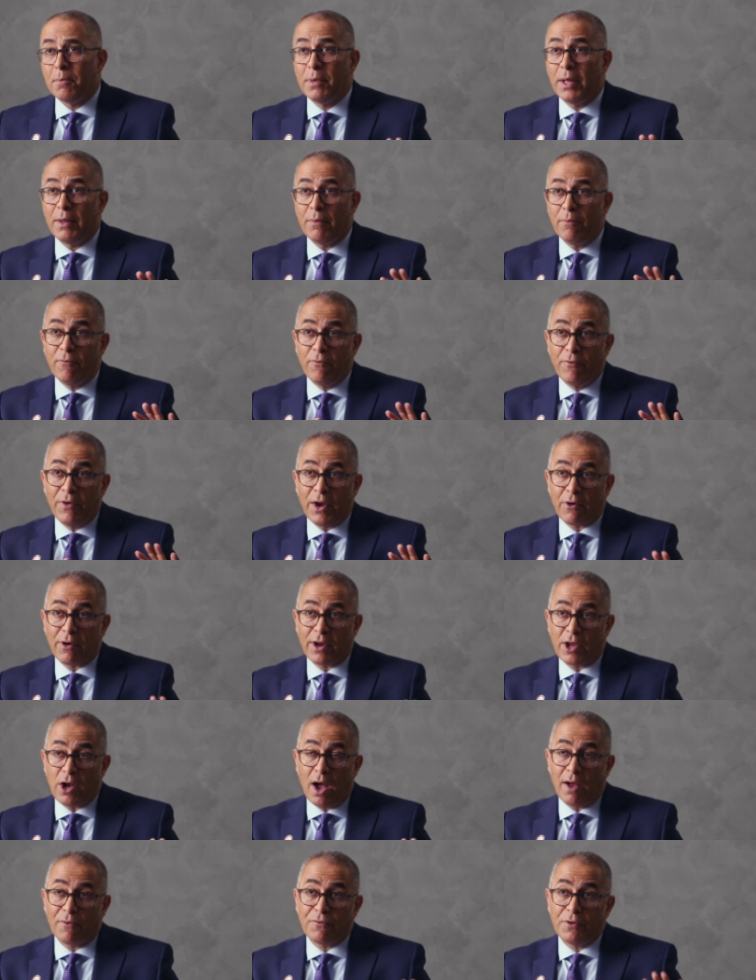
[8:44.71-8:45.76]
but
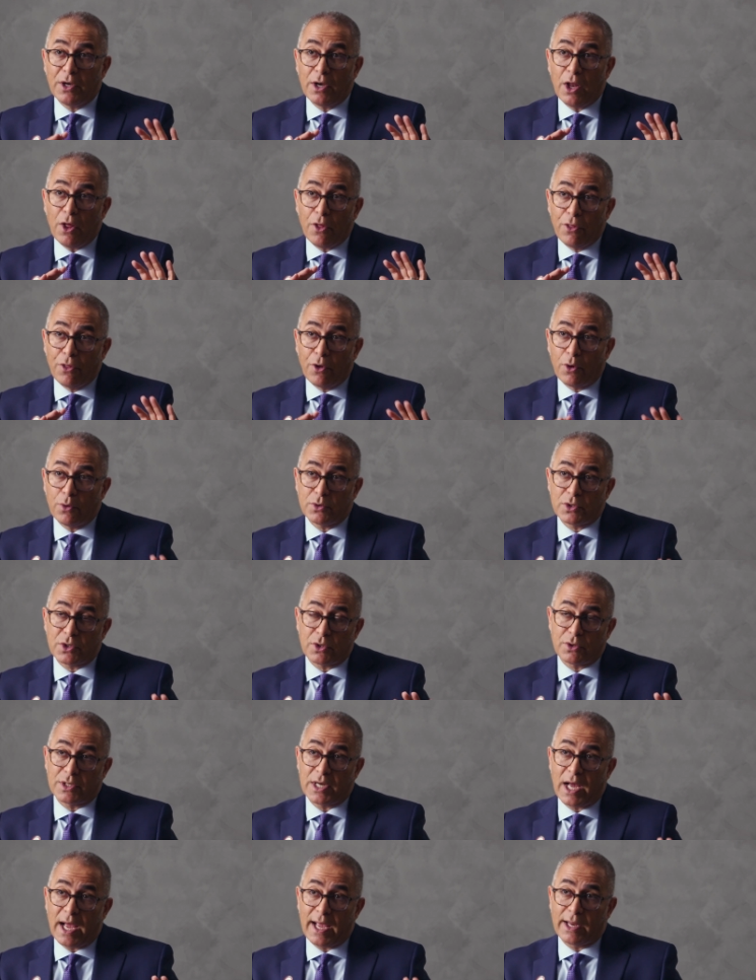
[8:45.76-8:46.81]
very often those
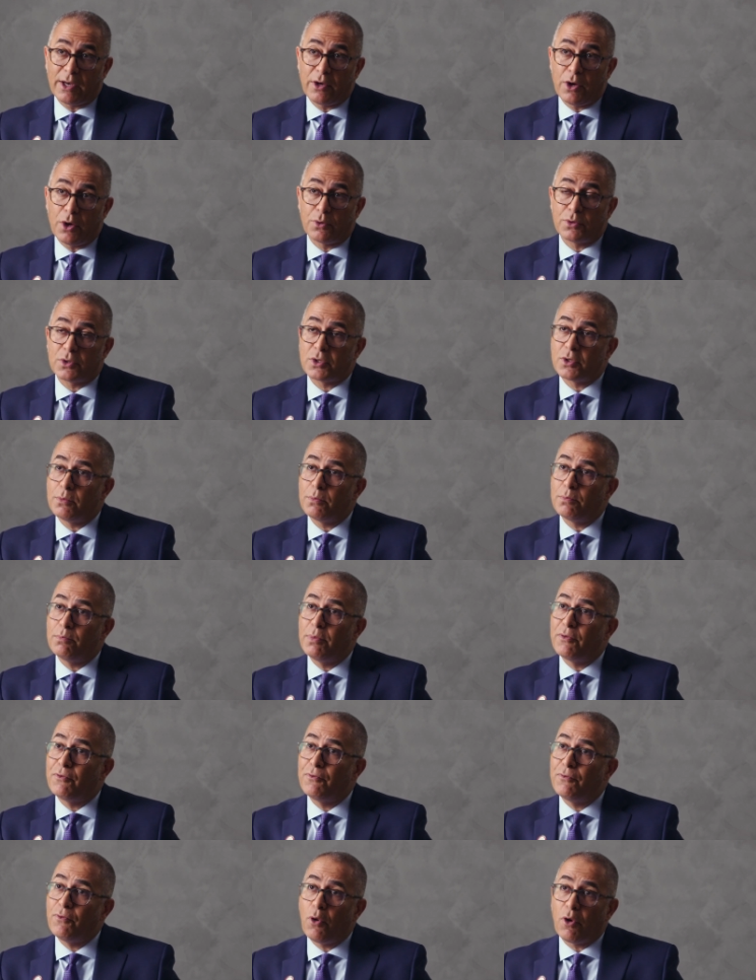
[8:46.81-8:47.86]
are diagnosed
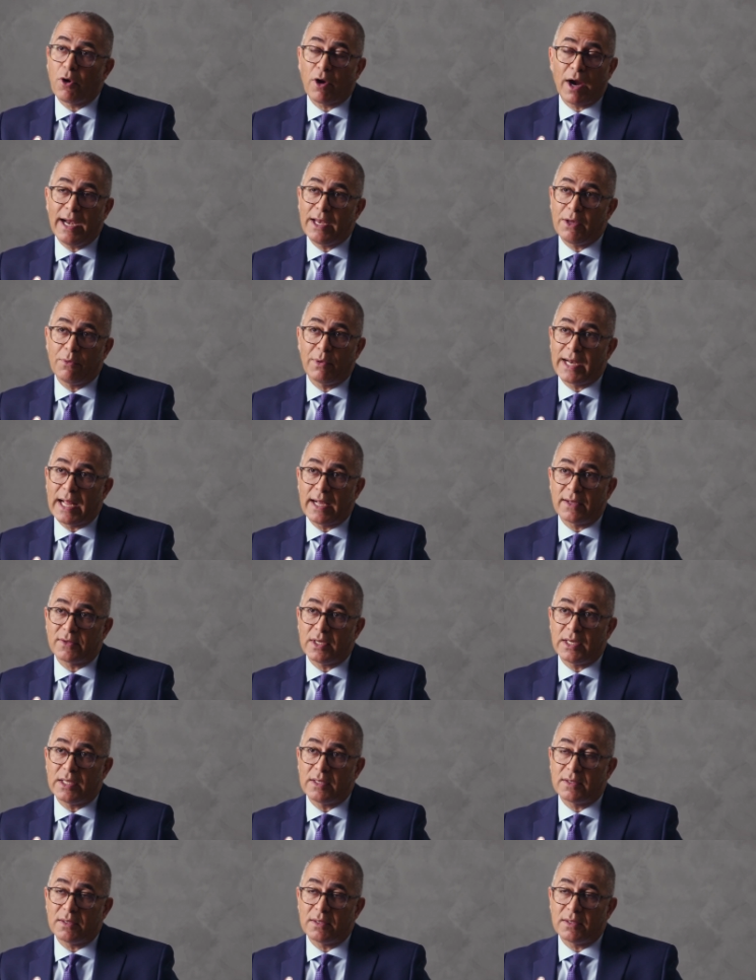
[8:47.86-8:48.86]
before anyone has any